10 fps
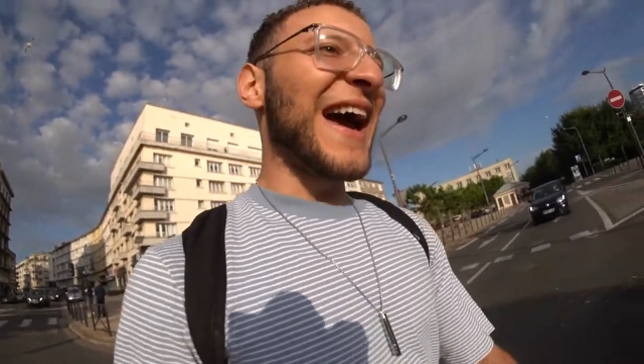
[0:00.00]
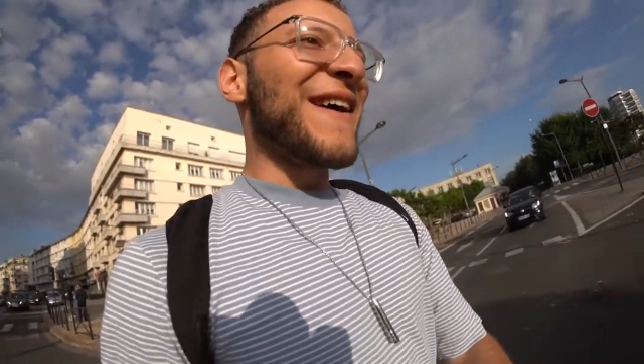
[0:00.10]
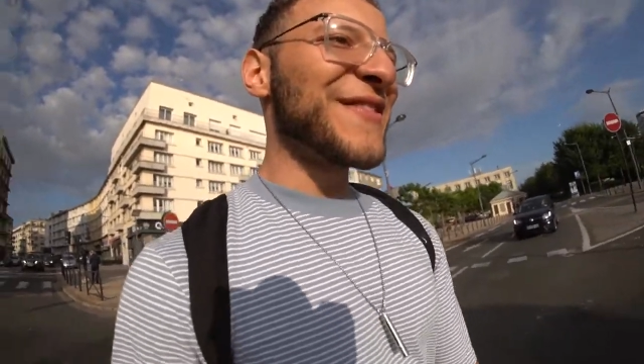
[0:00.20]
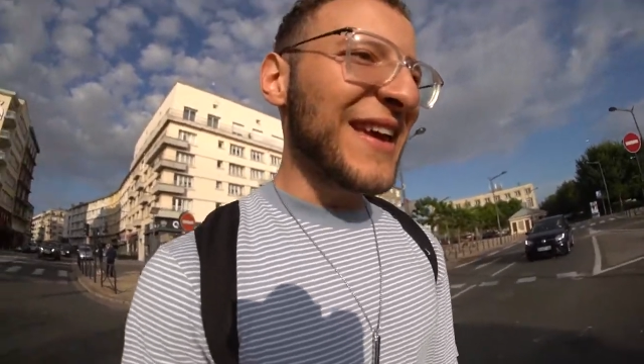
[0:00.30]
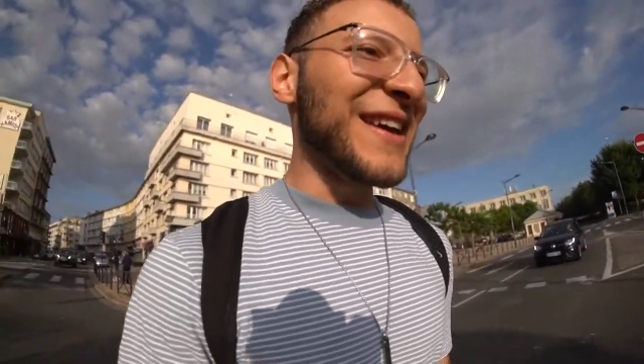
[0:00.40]

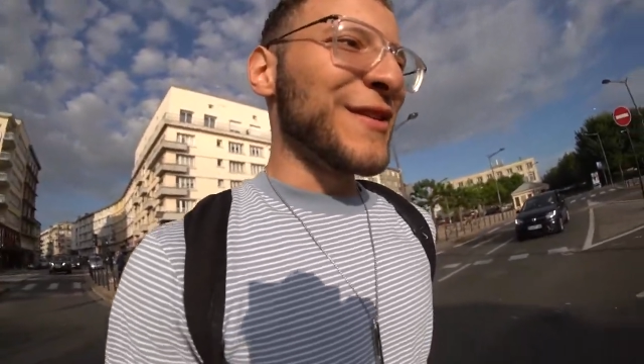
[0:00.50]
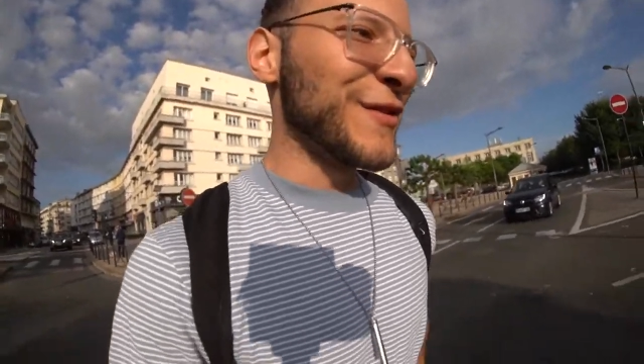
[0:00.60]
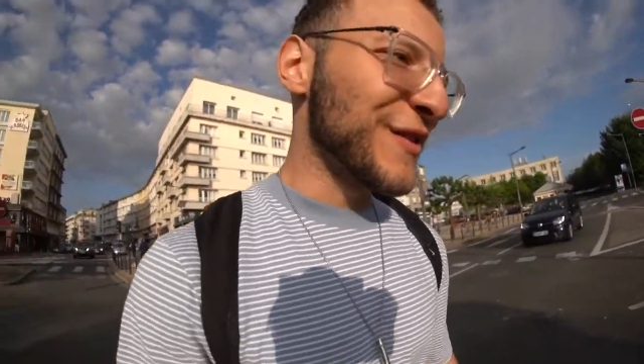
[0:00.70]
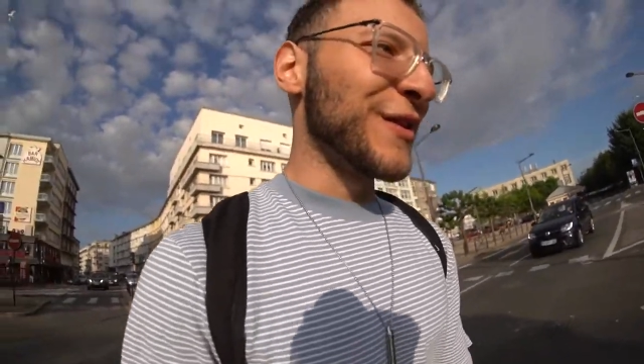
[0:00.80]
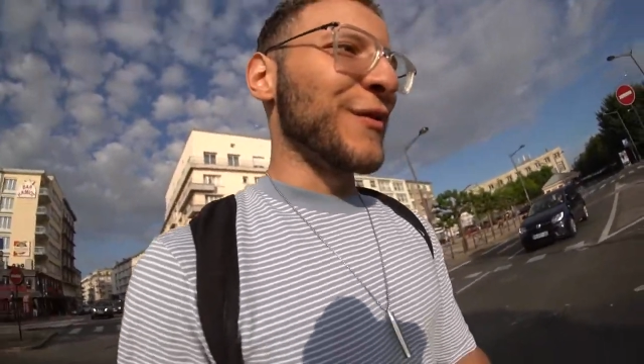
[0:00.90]
have to get
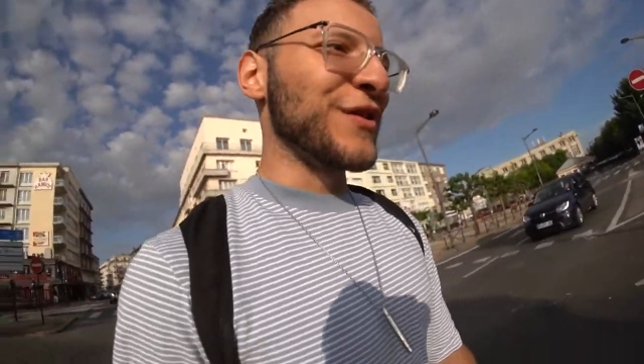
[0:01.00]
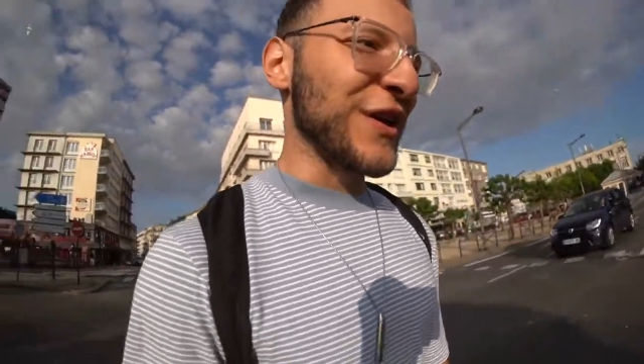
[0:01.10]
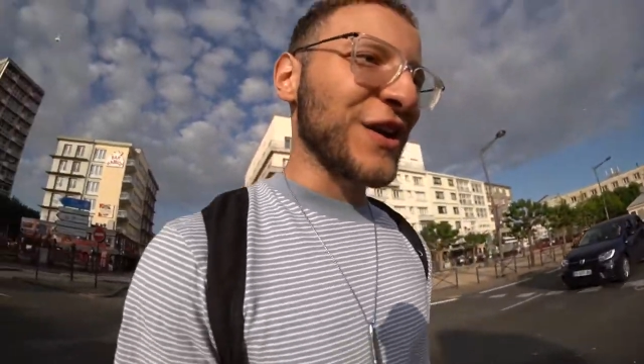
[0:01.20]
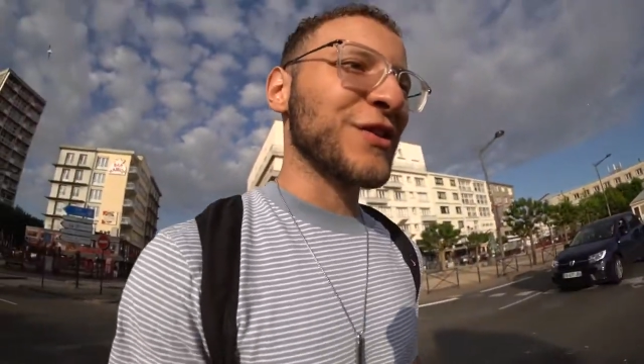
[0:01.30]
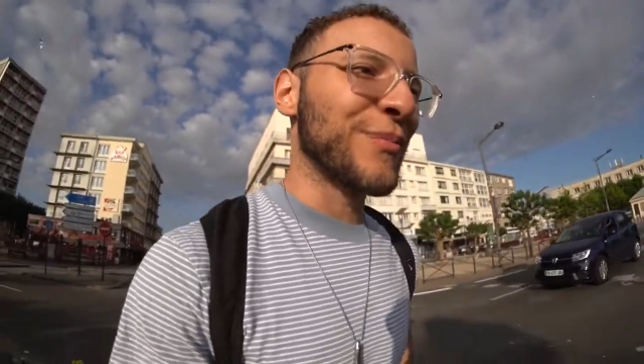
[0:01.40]
used to the
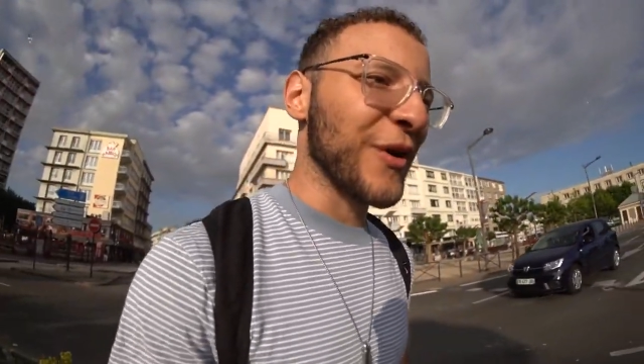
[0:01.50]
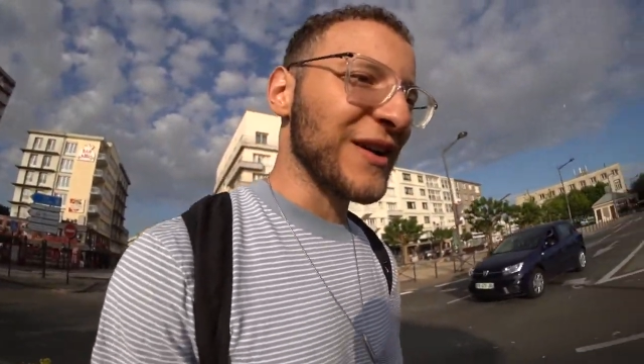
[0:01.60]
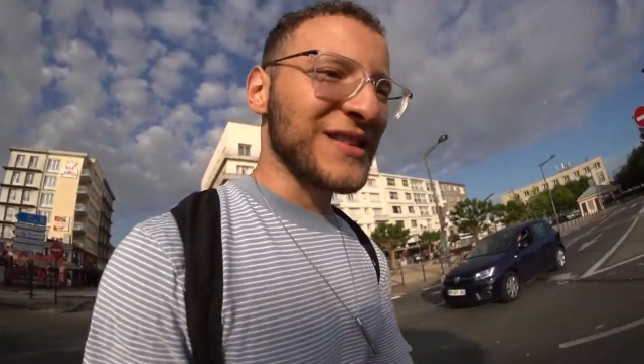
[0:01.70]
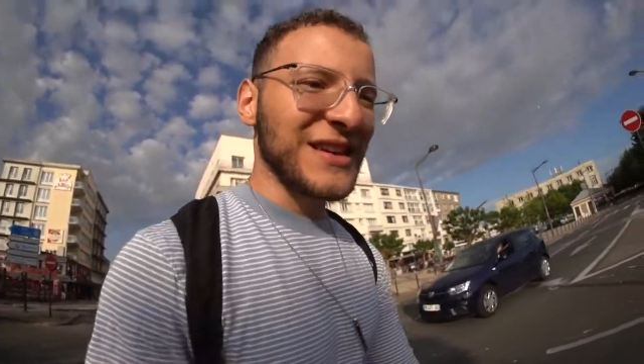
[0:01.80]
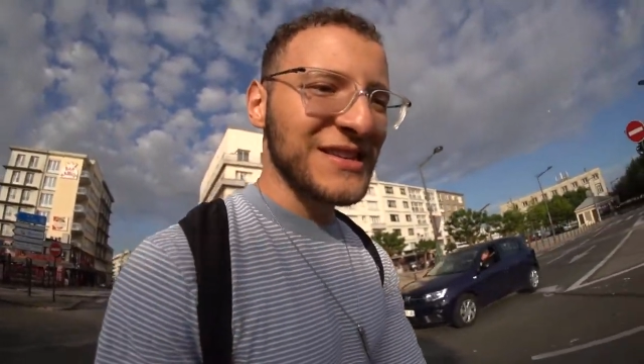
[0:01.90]
rejection
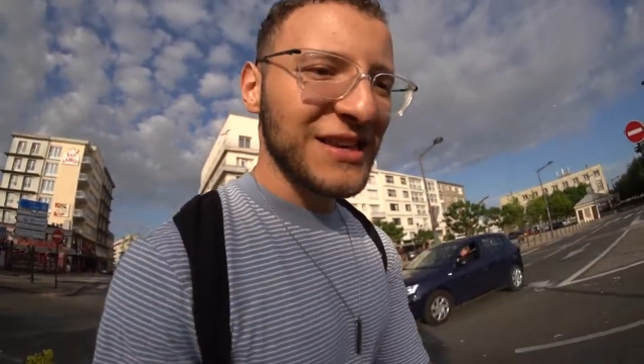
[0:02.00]
process,